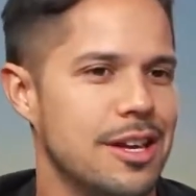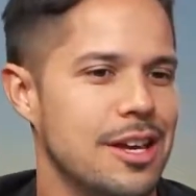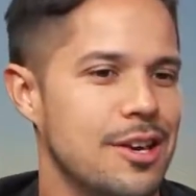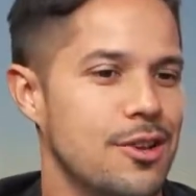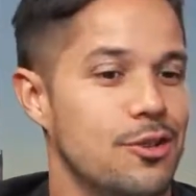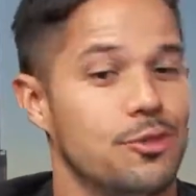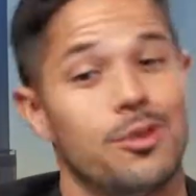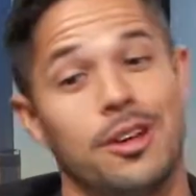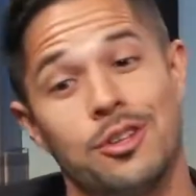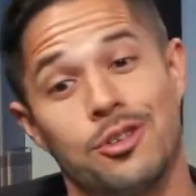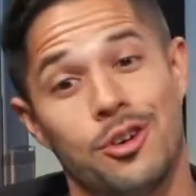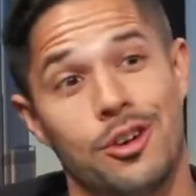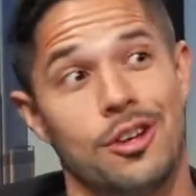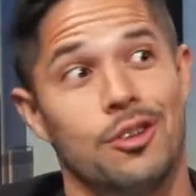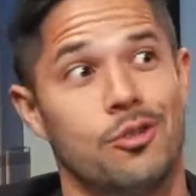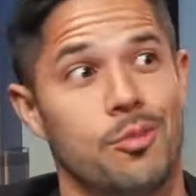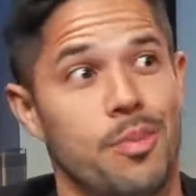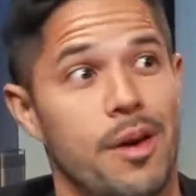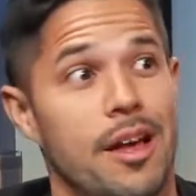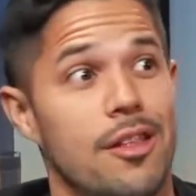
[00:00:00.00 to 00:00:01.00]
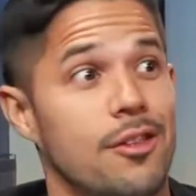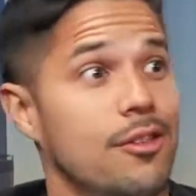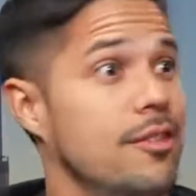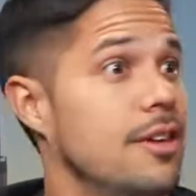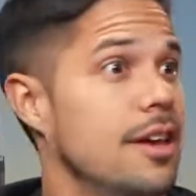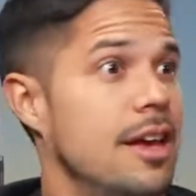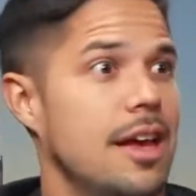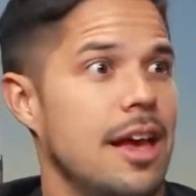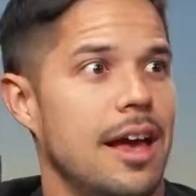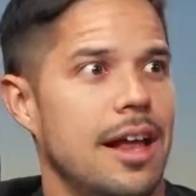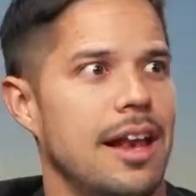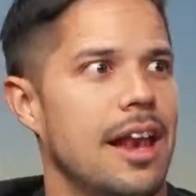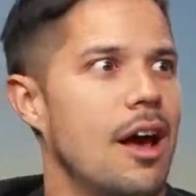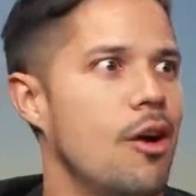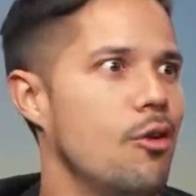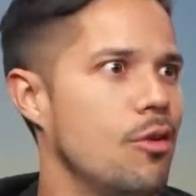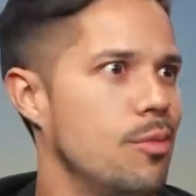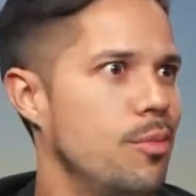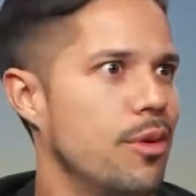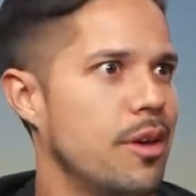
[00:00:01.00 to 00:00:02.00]
So I turned into paddle, and
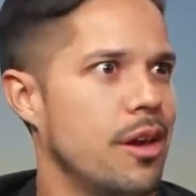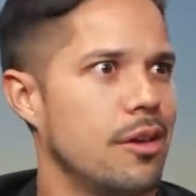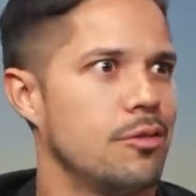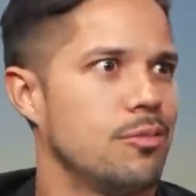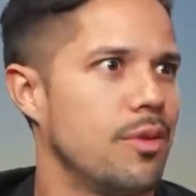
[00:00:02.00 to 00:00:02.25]
now it became